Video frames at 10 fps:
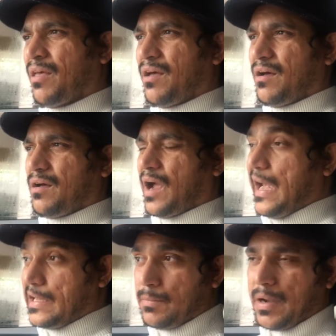
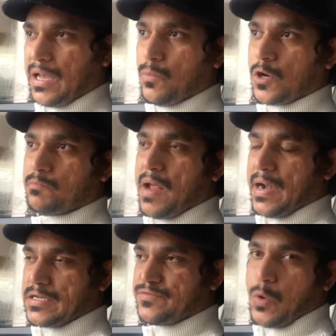ultimately what
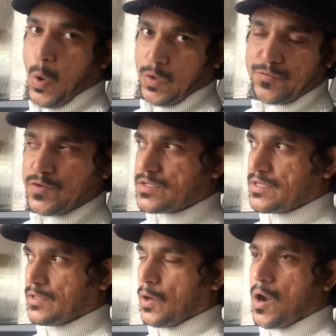matters for all of us in
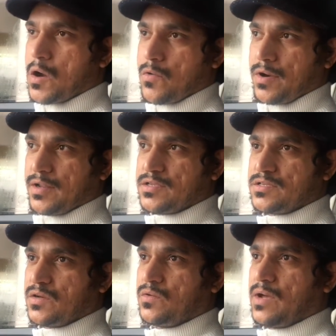the longer run is,
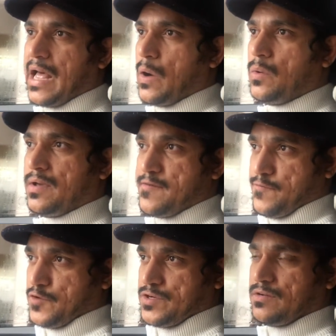how
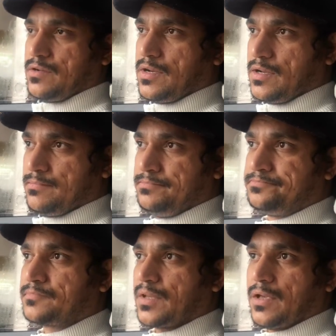efficient
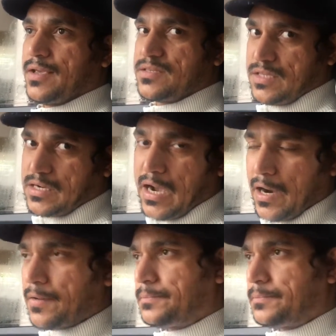is the car,